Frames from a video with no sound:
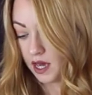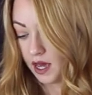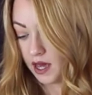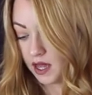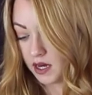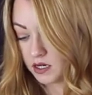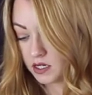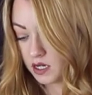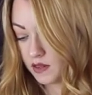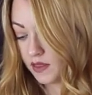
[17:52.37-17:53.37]
And
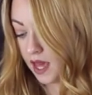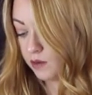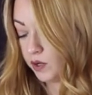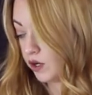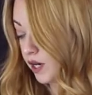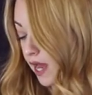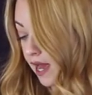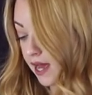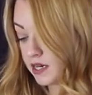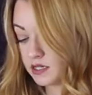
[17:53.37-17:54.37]
then we are going to
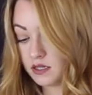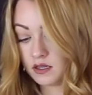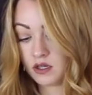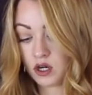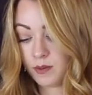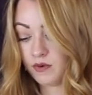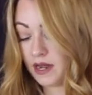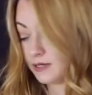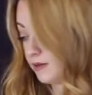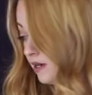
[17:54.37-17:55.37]
add the cup of
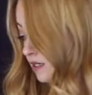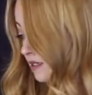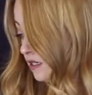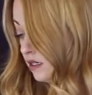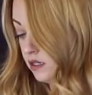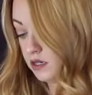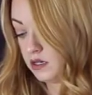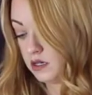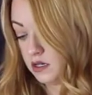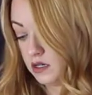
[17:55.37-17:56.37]
raspberries.
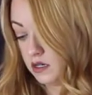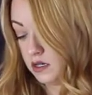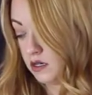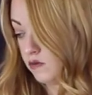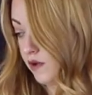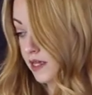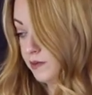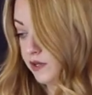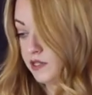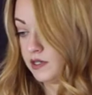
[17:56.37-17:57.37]

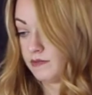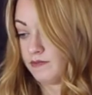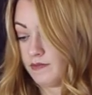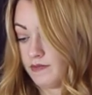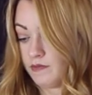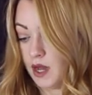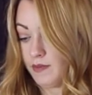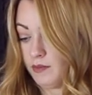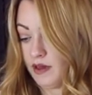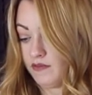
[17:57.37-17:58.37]
Raspberries might
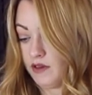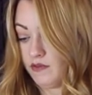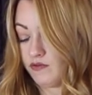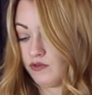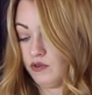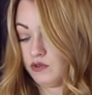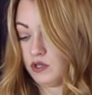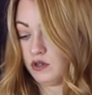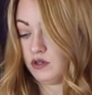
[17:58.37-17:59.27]
be my favorite fruit.